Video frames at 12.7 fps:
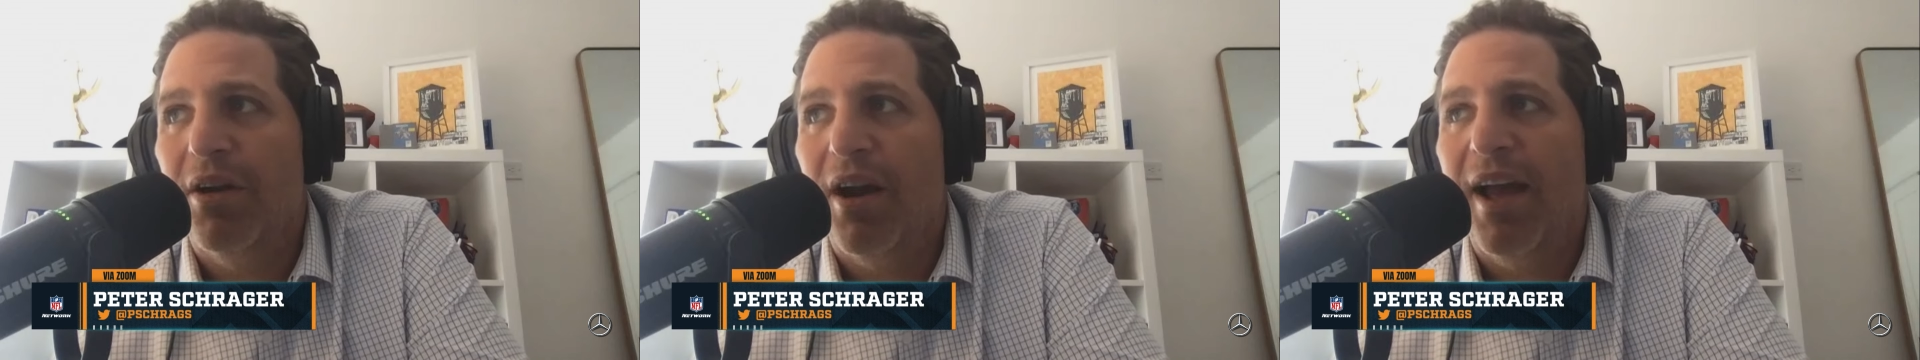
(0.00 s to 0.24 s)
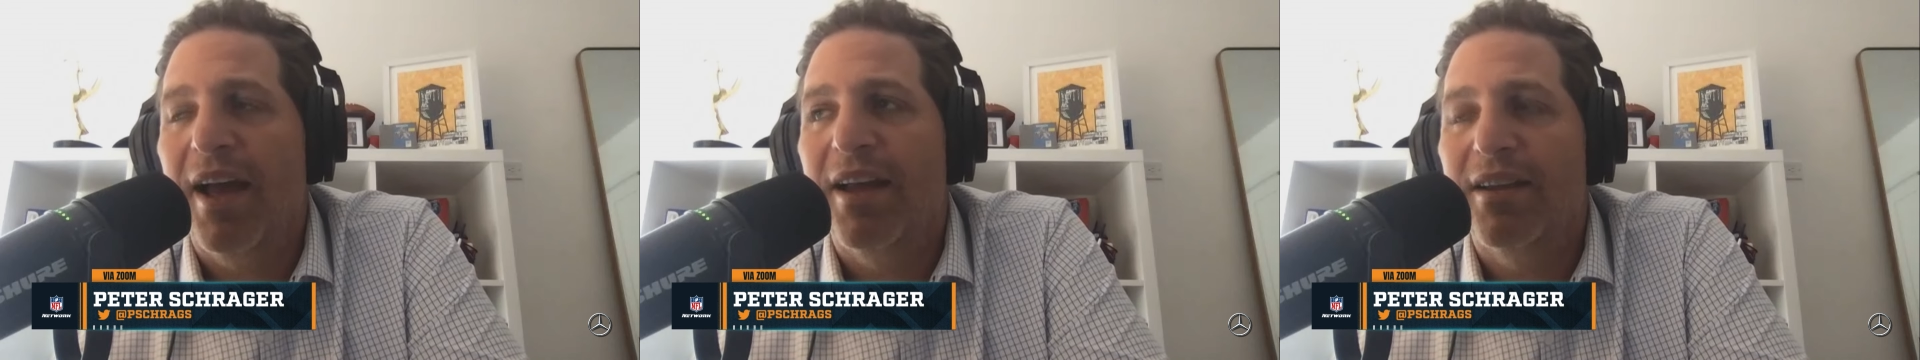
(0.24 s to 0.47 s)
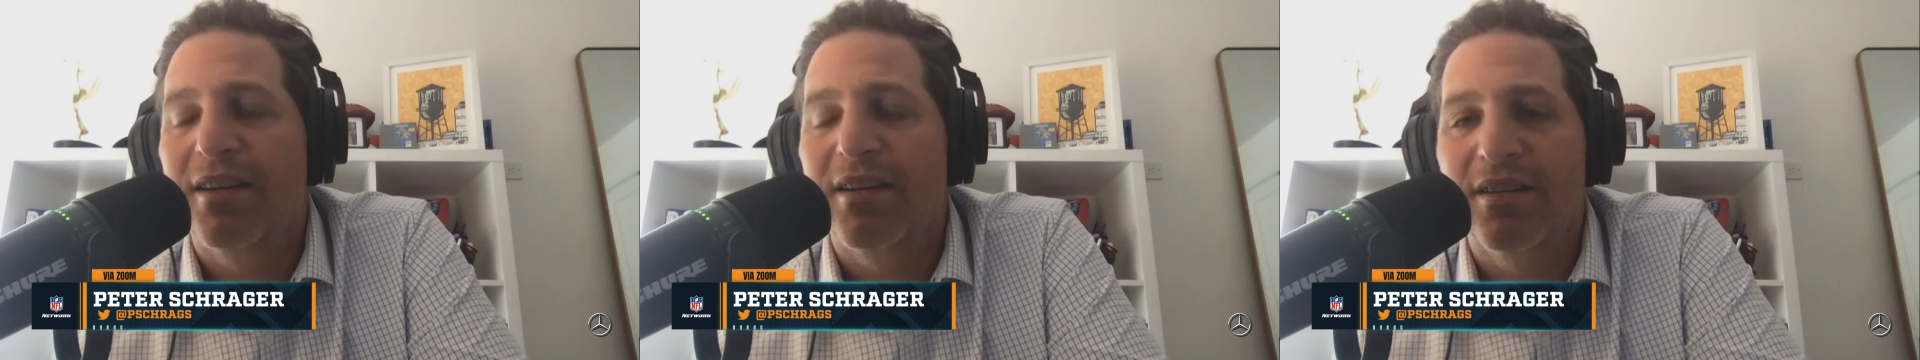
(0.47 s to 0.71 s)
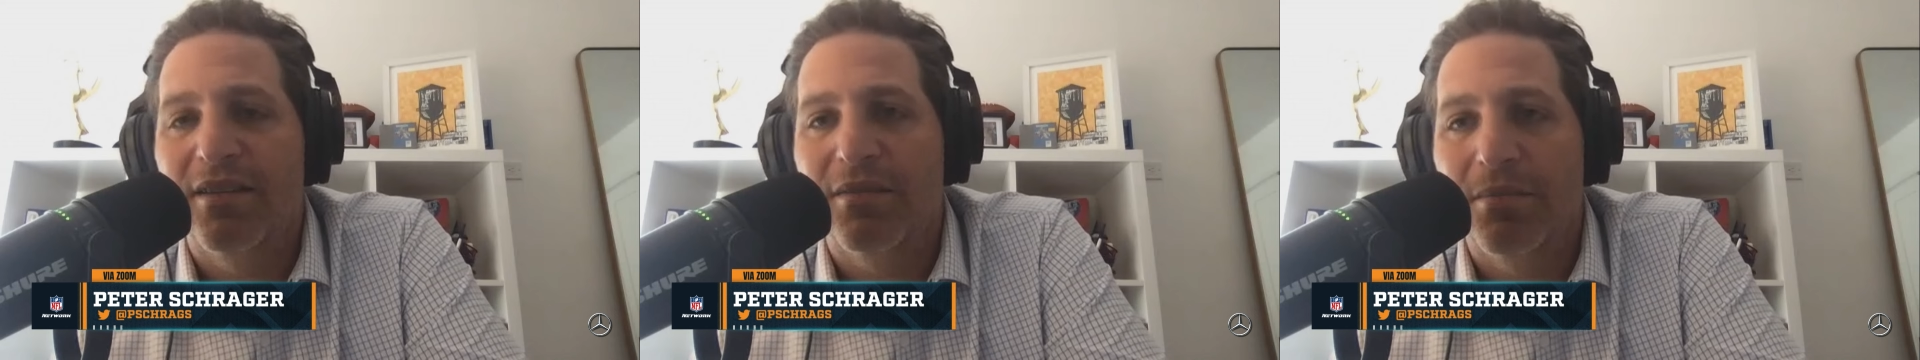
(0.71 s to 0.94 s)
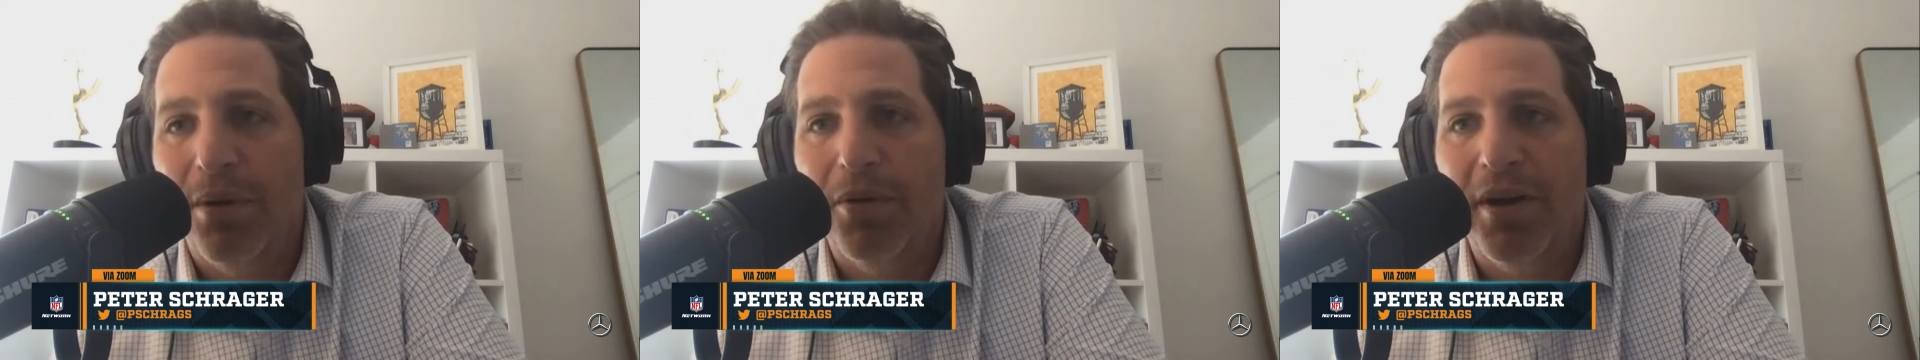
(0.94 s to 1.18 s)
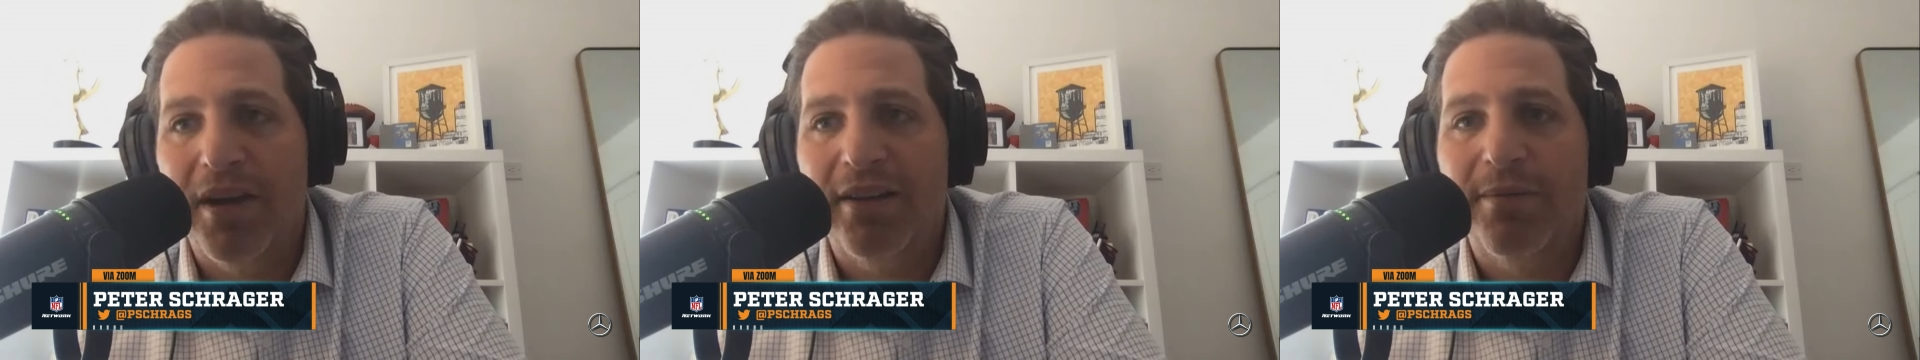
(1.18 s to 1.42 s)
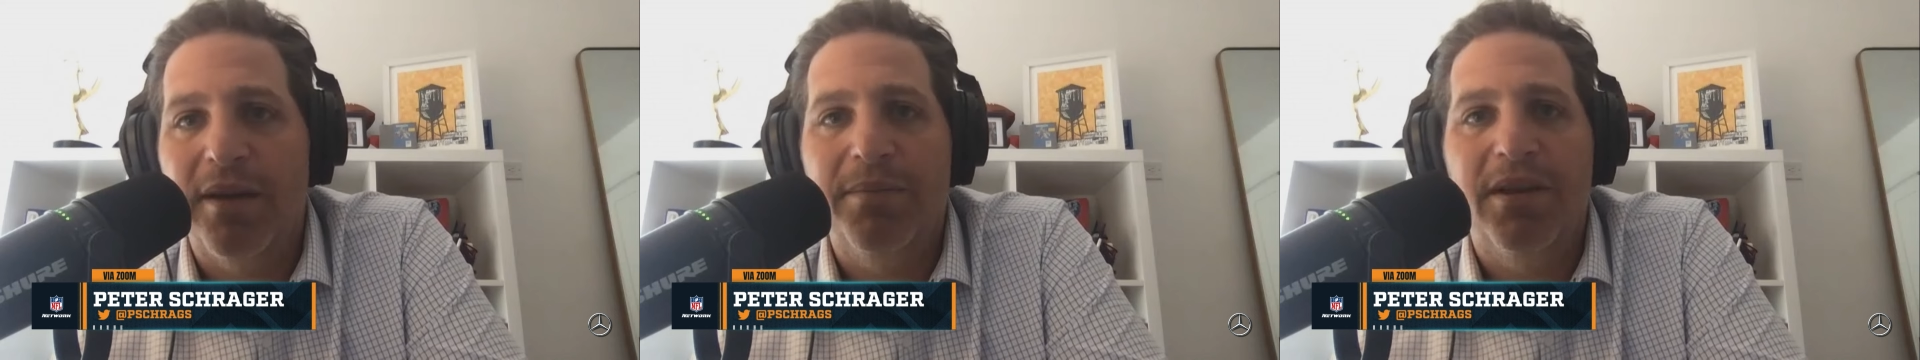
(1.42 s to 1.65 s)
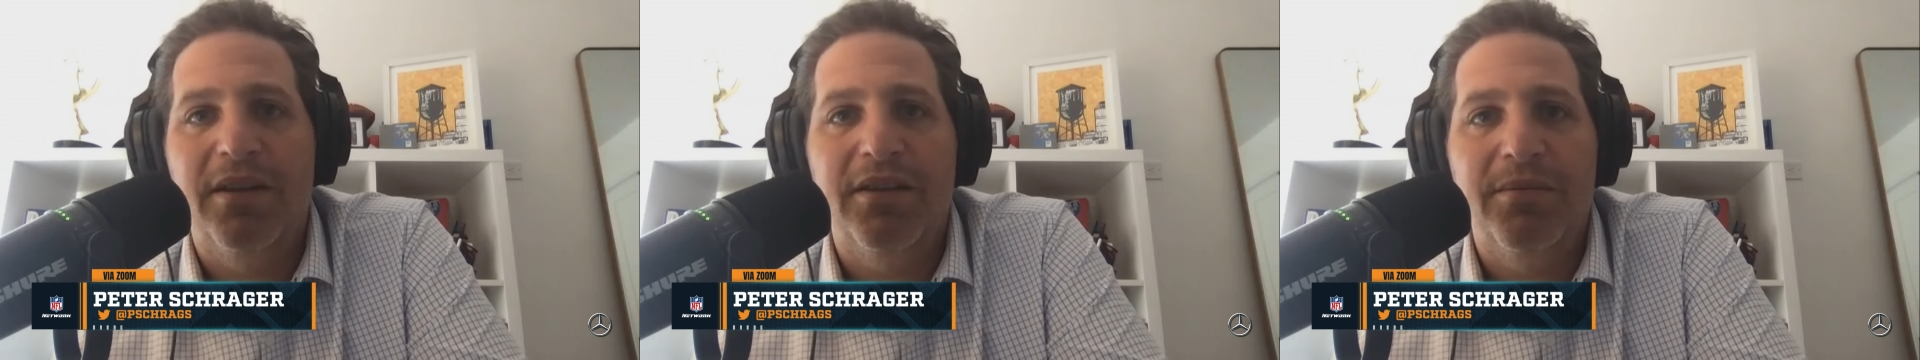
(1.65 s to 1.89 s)
at, Bo Nix might be
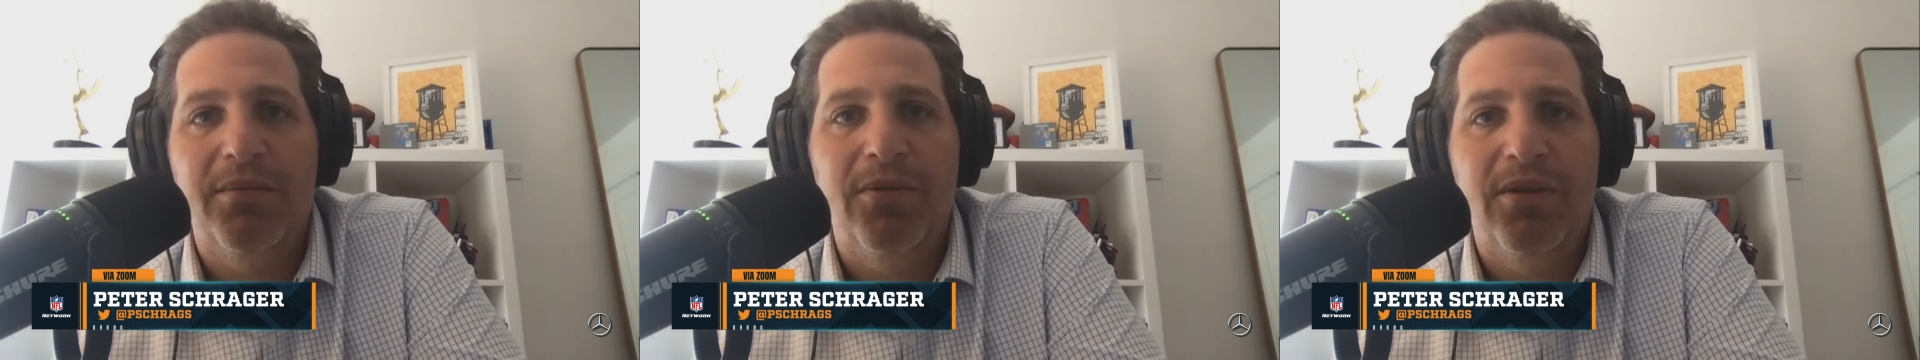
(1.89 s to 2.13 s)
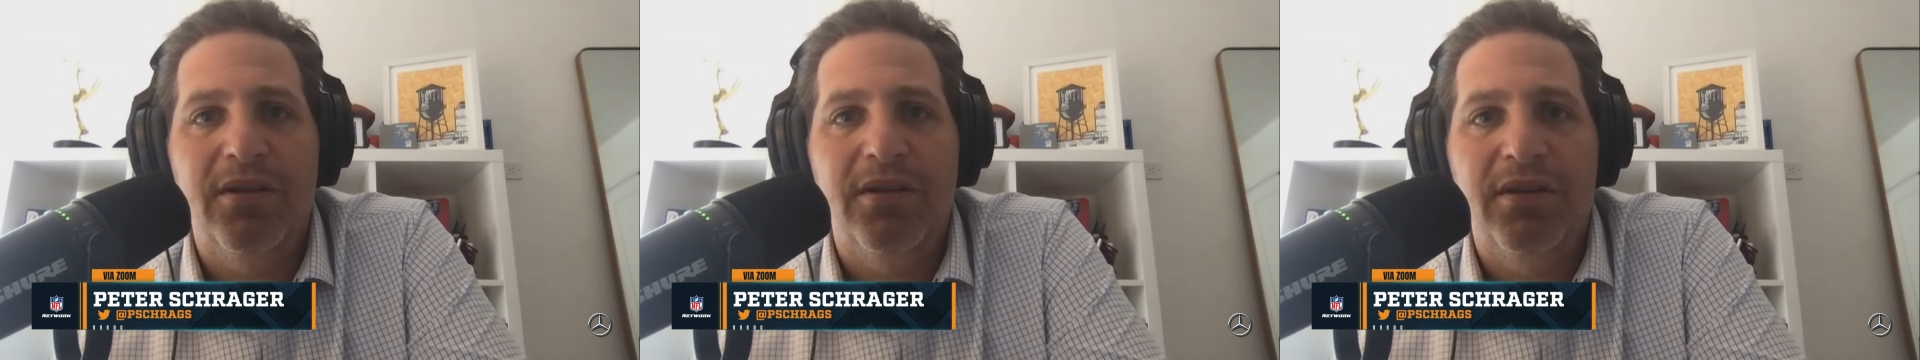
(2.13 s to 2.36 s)
on the board.